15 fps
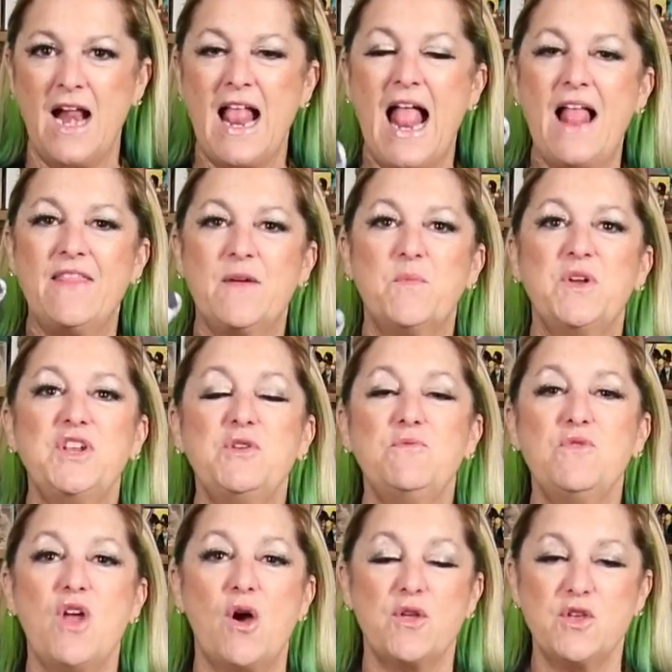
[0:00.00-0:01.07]
and then when you
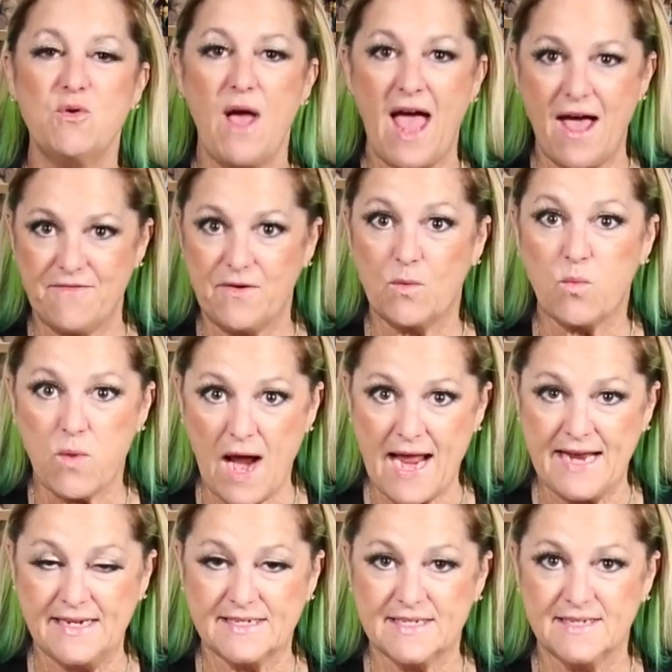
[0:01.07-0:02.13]
know you have it
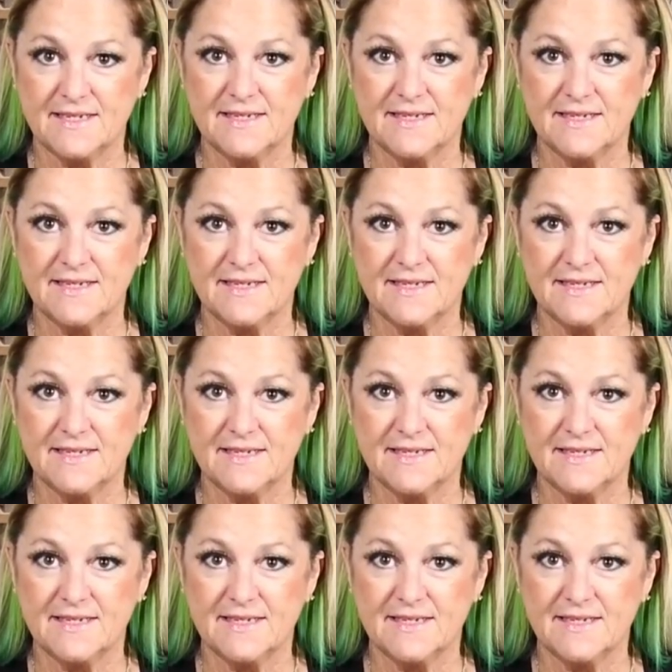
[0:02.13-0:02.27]
right,